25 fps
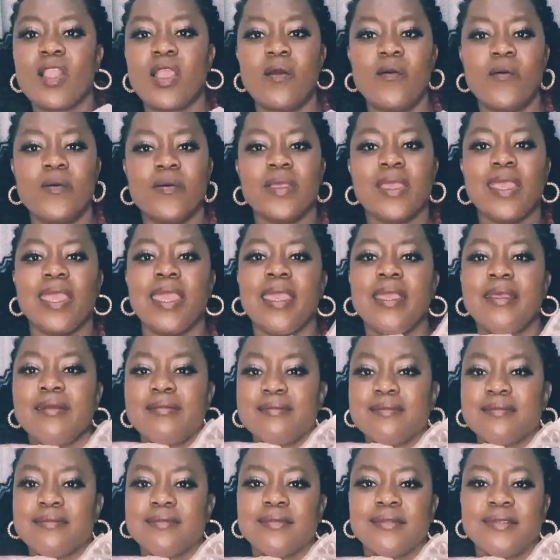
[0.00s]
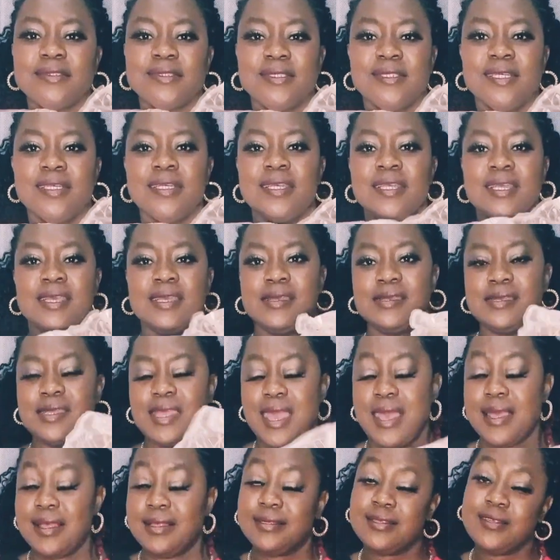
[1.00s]
Okay.
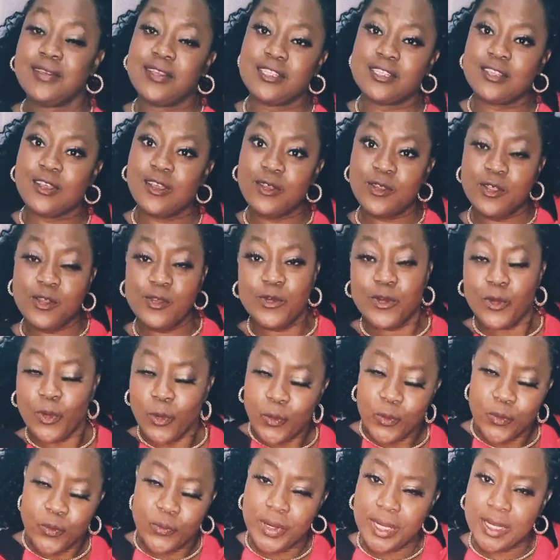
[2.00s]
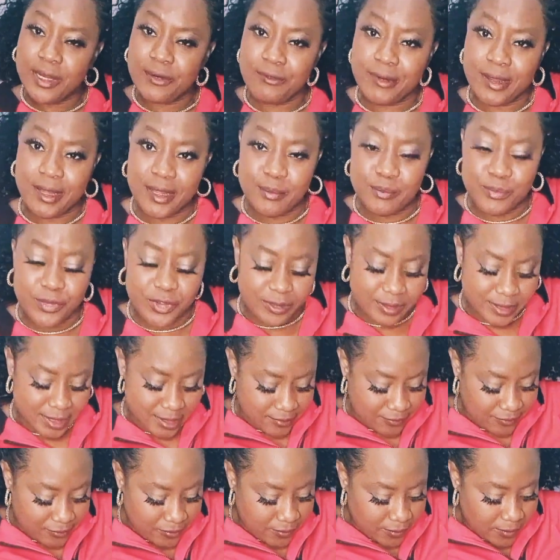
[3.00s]
Yeah, so it's gonna look really
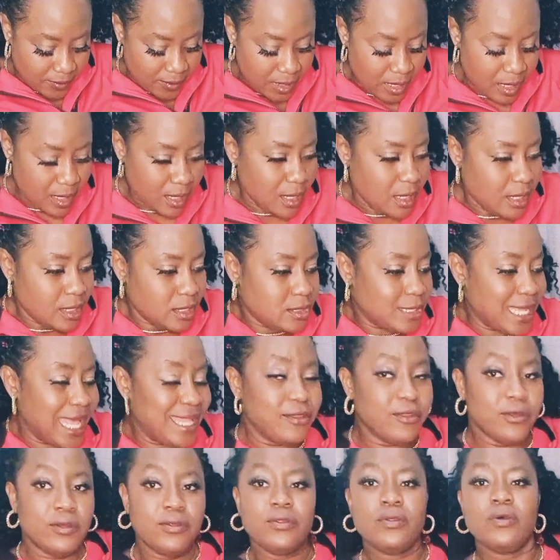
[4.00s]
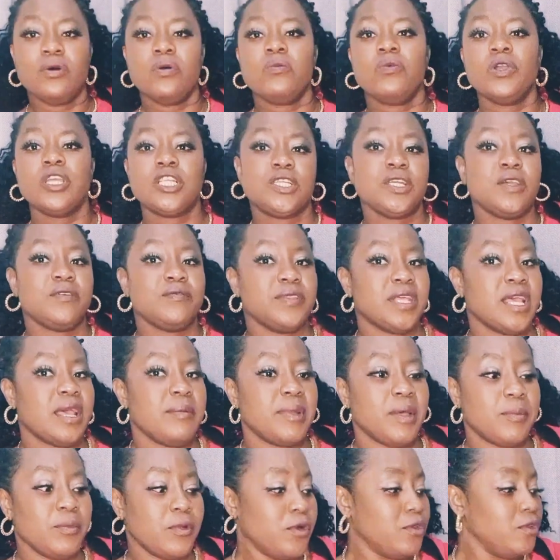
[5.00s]
beautiful. So I don't know which of
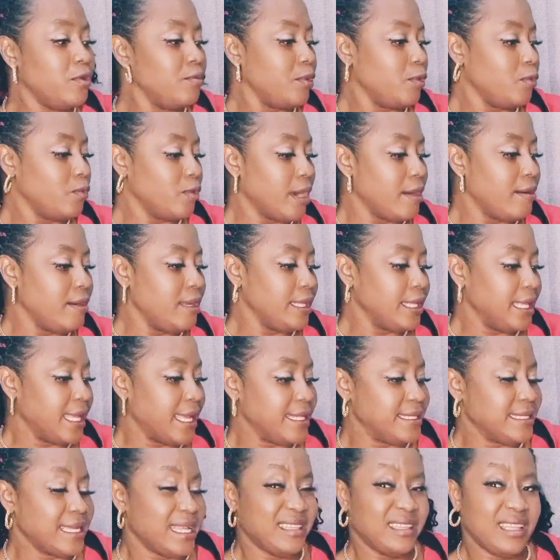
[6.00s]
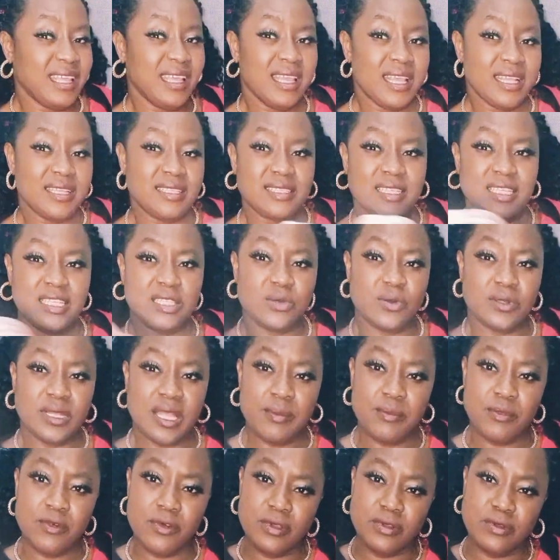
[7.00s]
them I'm gonna be wearing yet. I think it's this one
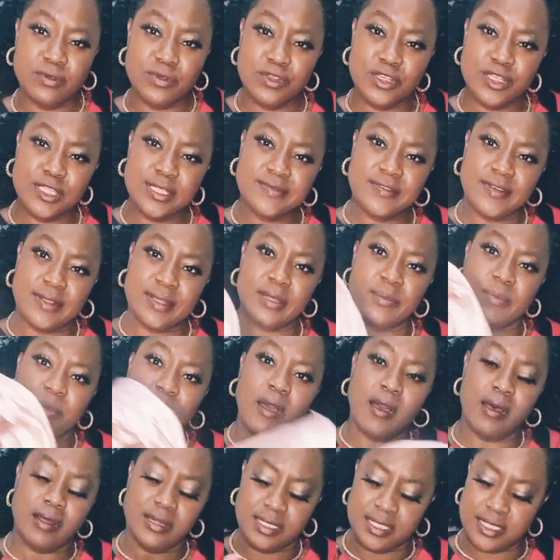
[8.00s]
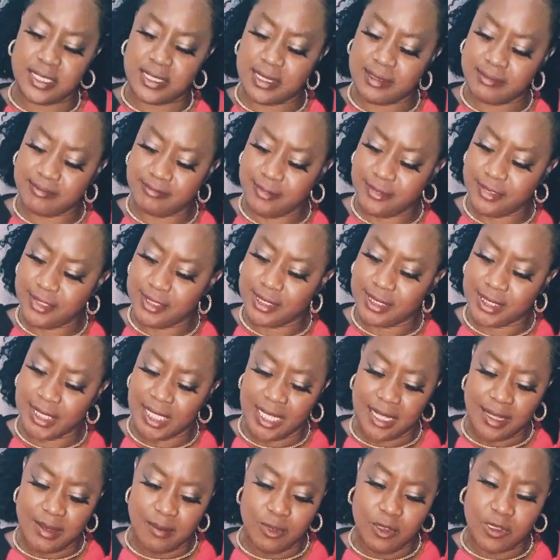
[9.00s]
I'm going to use for the party,
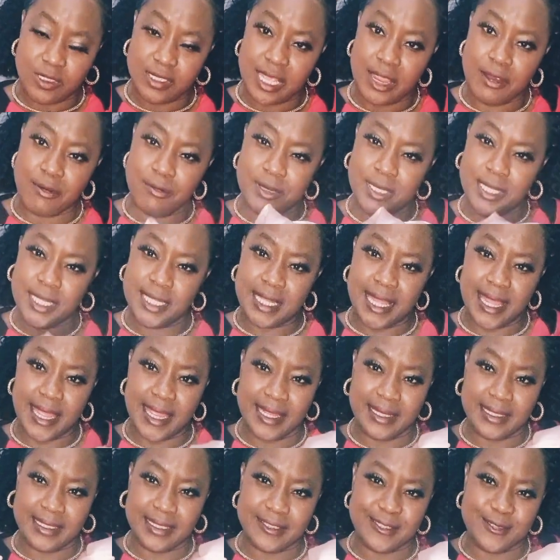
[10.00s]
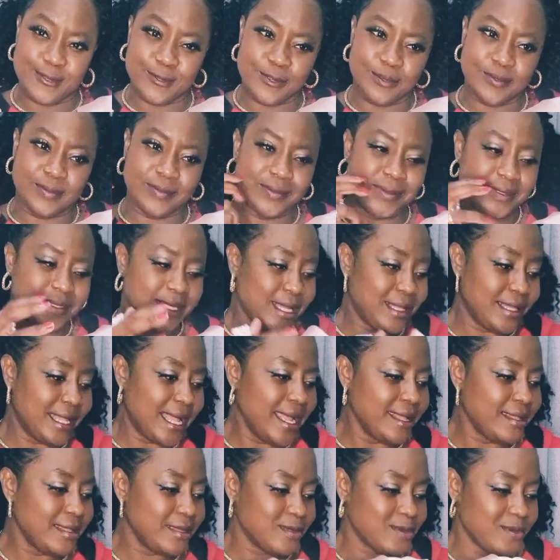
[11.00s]
because I really like this one. I
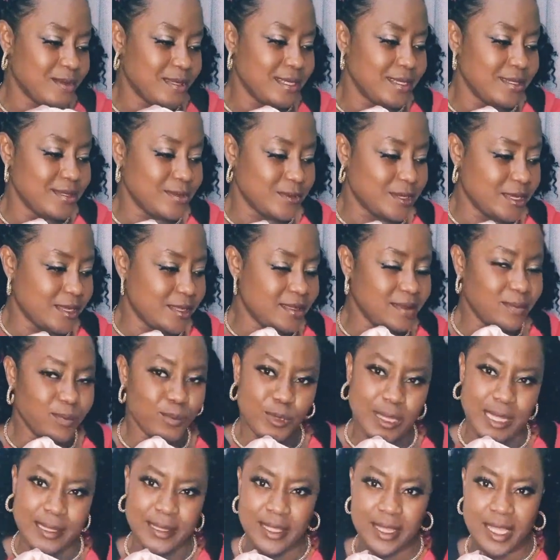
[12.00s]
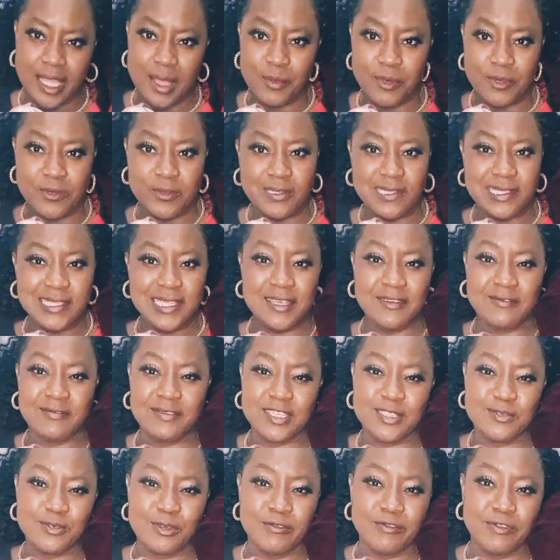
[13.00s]
like this one as well, but I think I'm gonna save
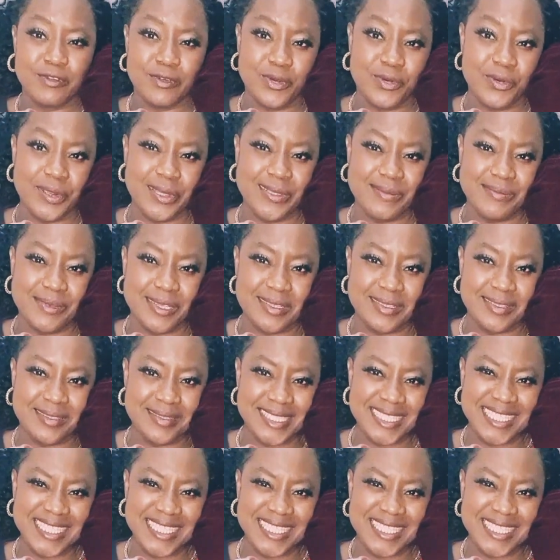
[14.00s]
this one for Christmas.